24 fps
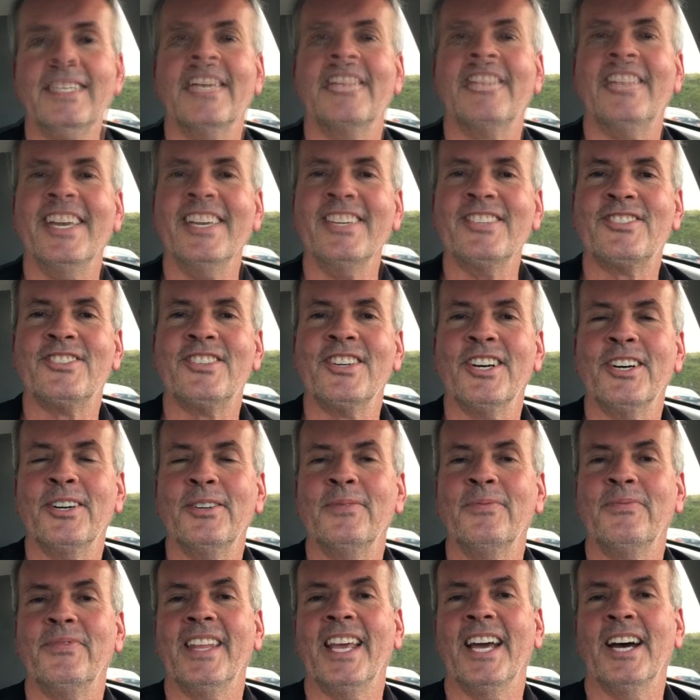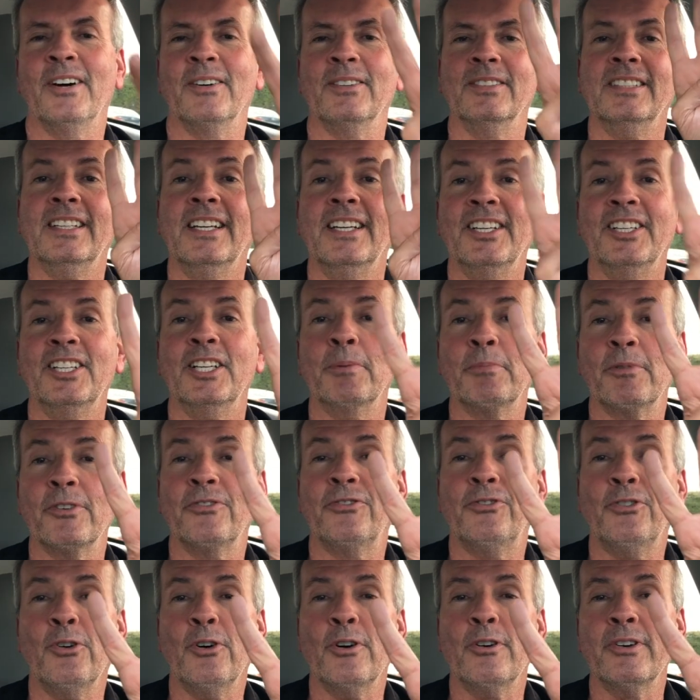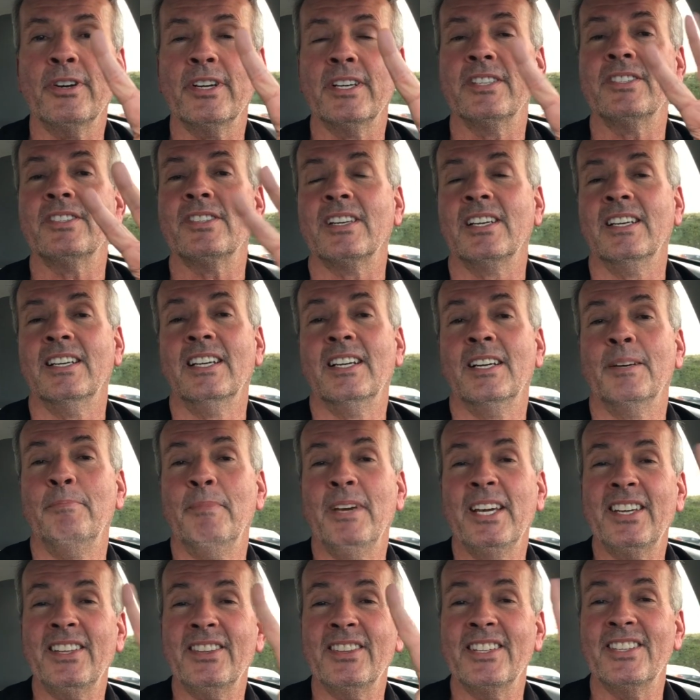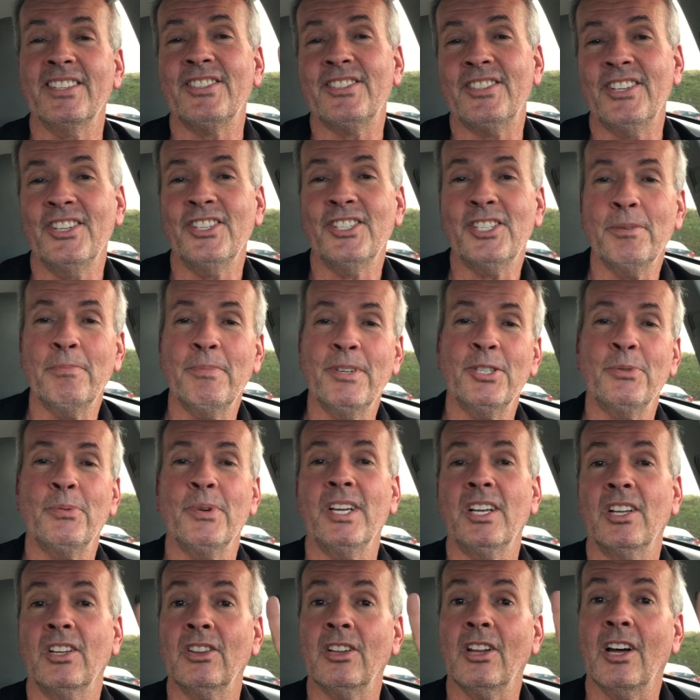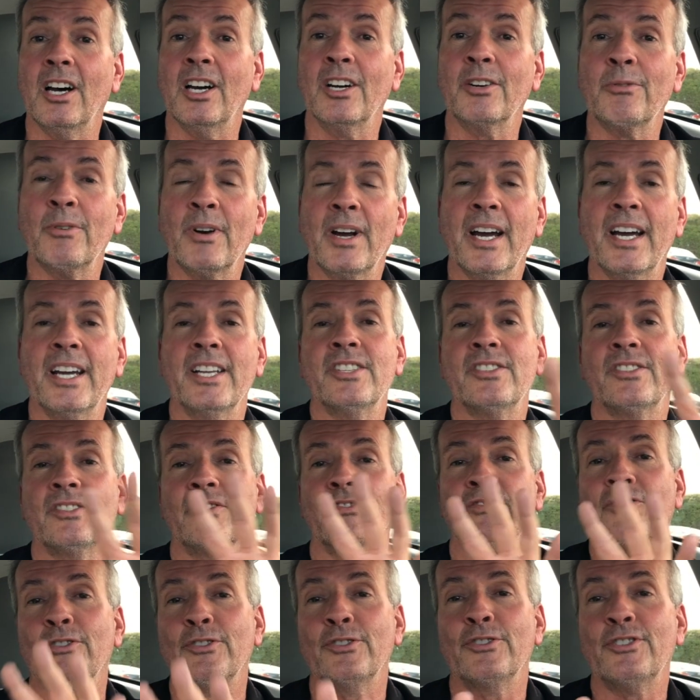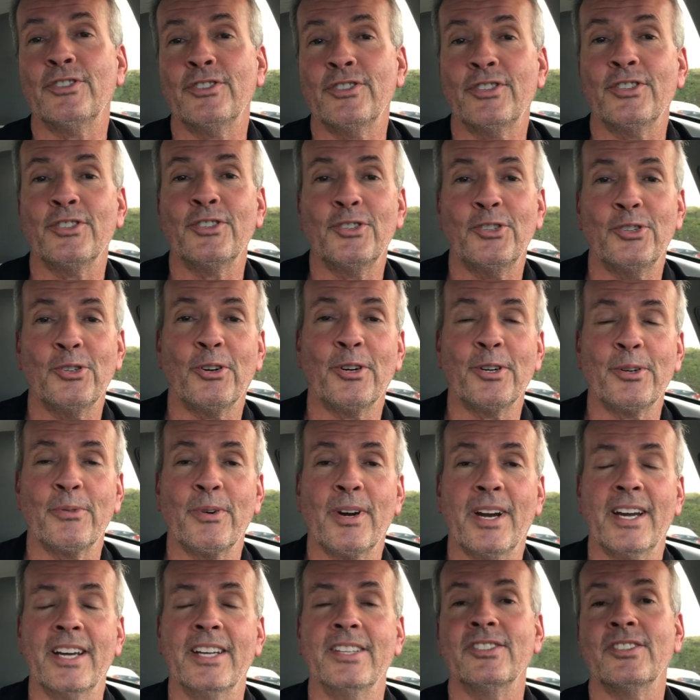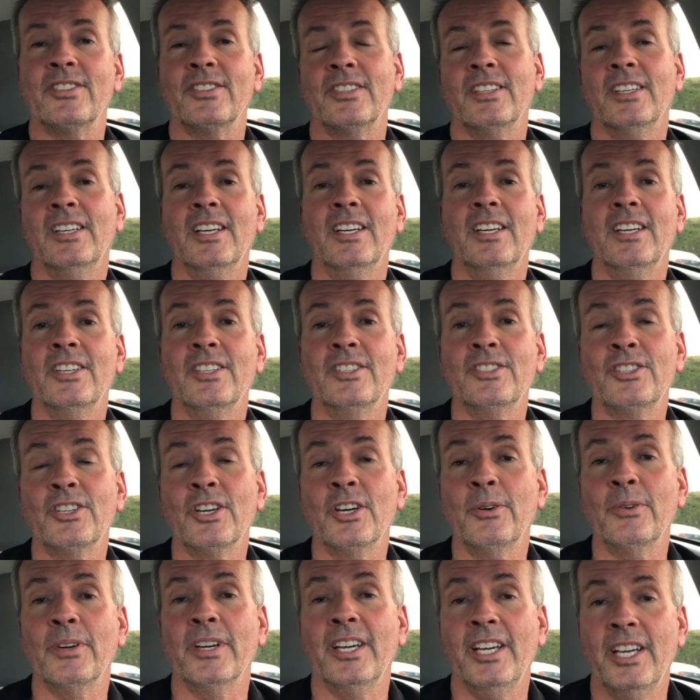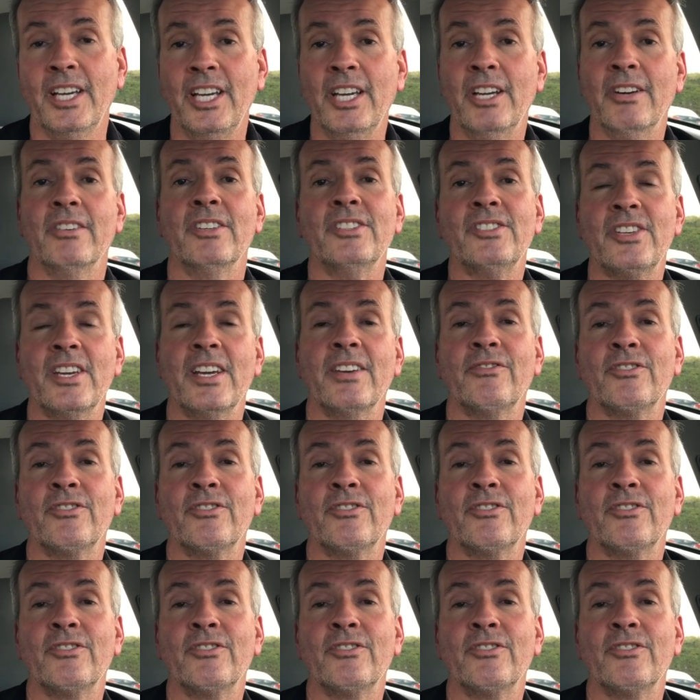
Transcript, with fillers: Thanks, Joe. Now, number four is making the distinction between long rides versus short rides. So here in San